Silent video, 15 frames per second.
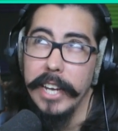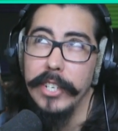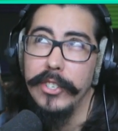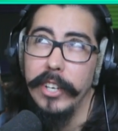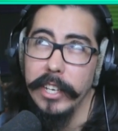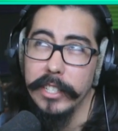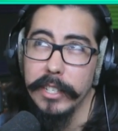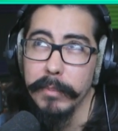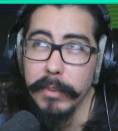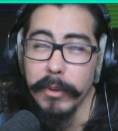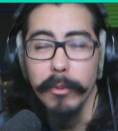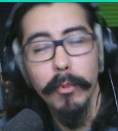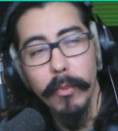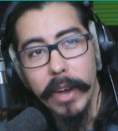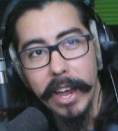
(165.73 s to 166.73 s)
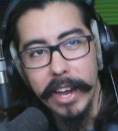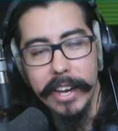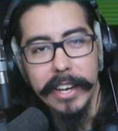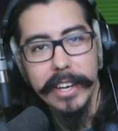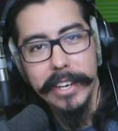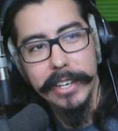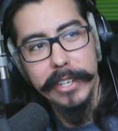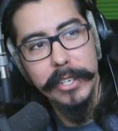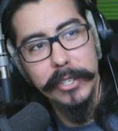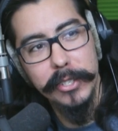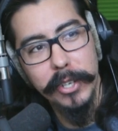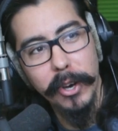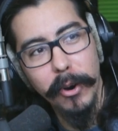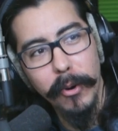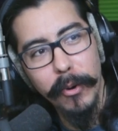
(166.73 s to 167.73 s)
digestible way.
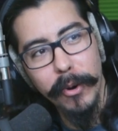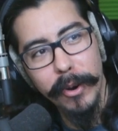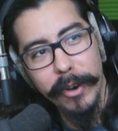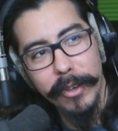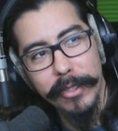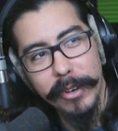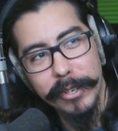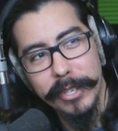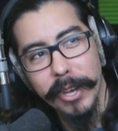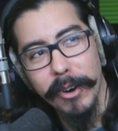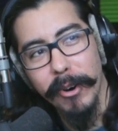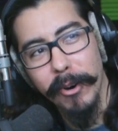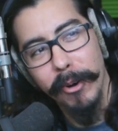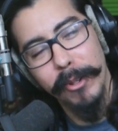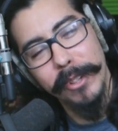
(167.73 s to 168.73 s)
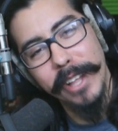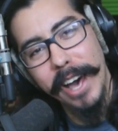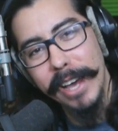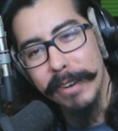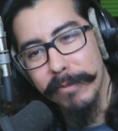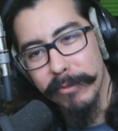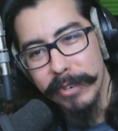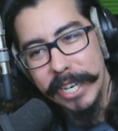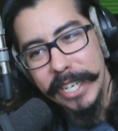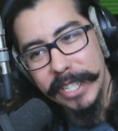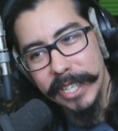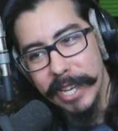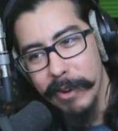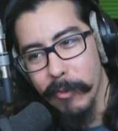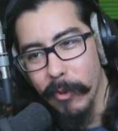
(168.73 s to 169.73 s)
So there's a whole lot of
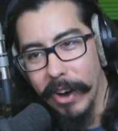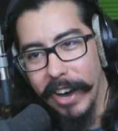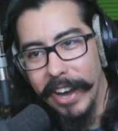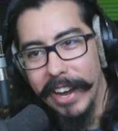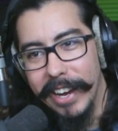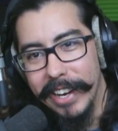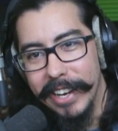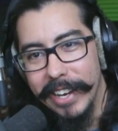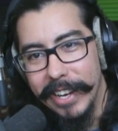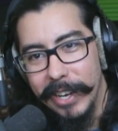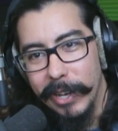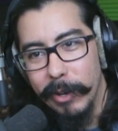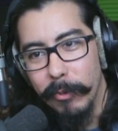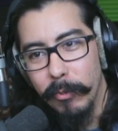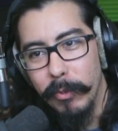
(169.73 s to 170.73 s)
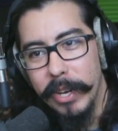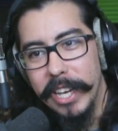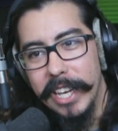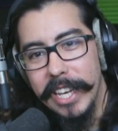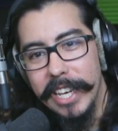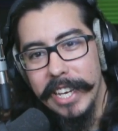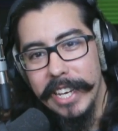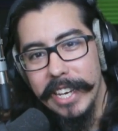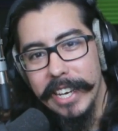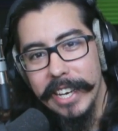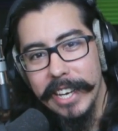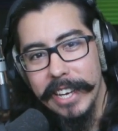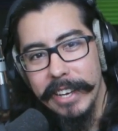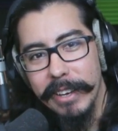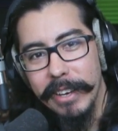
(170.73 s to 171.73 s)
reason why we
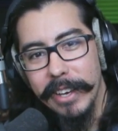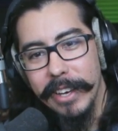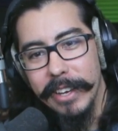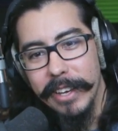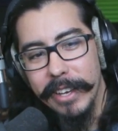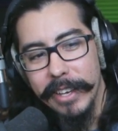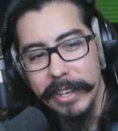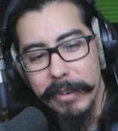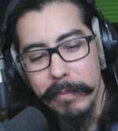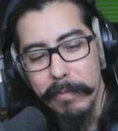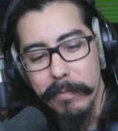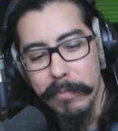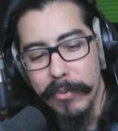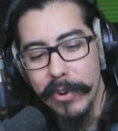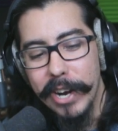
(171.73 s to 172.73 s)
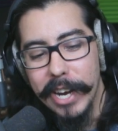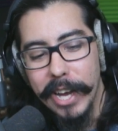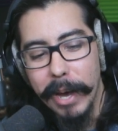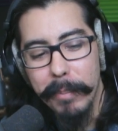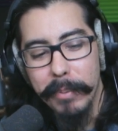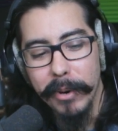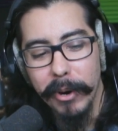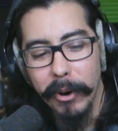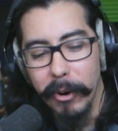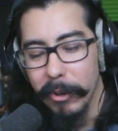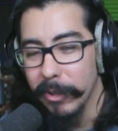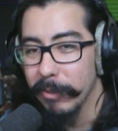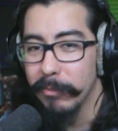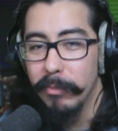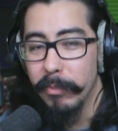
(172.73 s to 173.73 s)
bring up
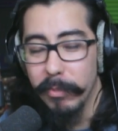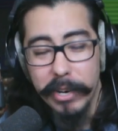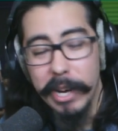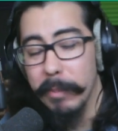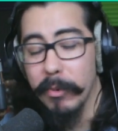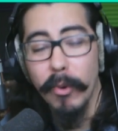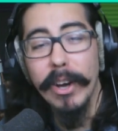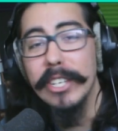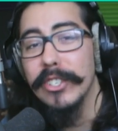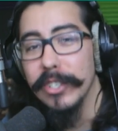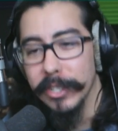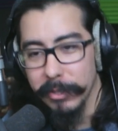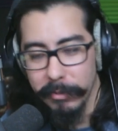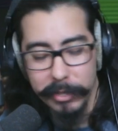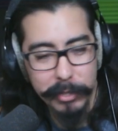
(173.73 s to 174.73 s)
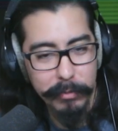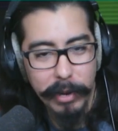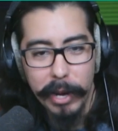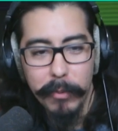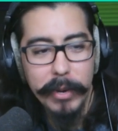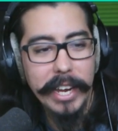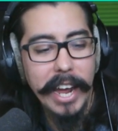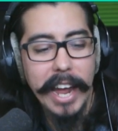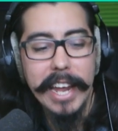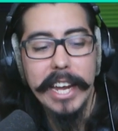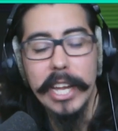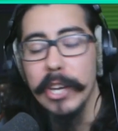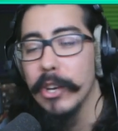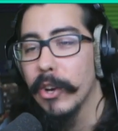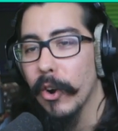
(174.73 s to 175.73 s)
questions. That's why
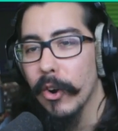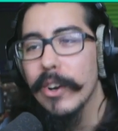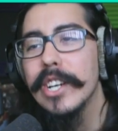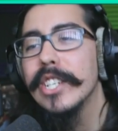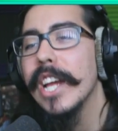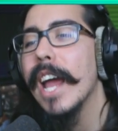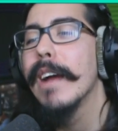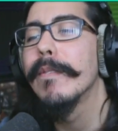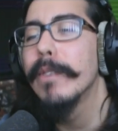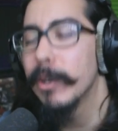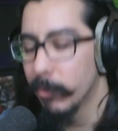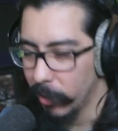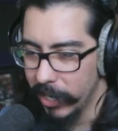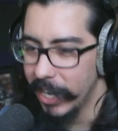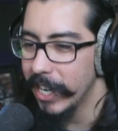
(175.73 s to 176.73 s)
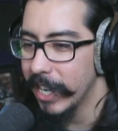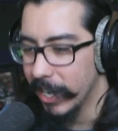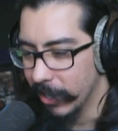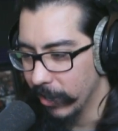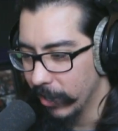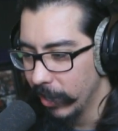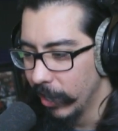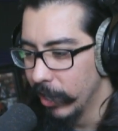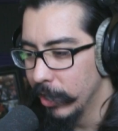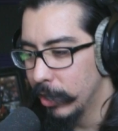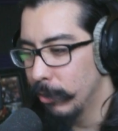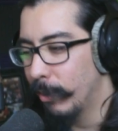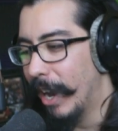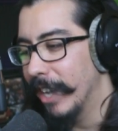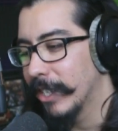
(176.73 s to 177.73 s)
I can encourage everyone in here
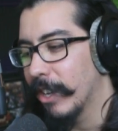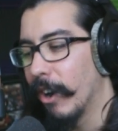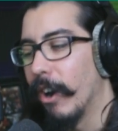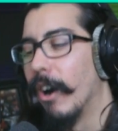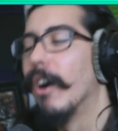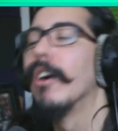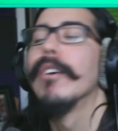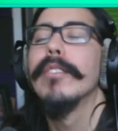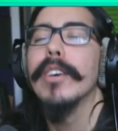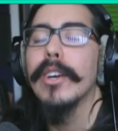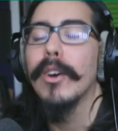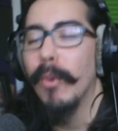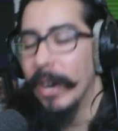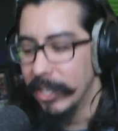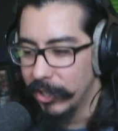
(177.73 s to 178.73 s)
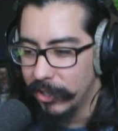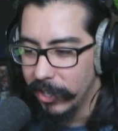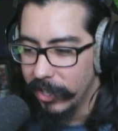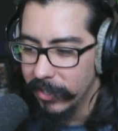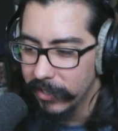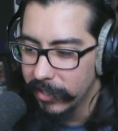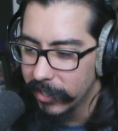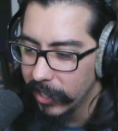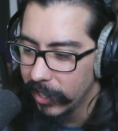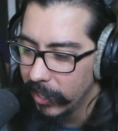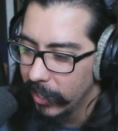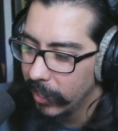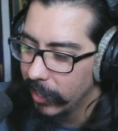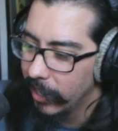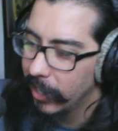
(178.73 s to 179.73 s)
to ask all the questions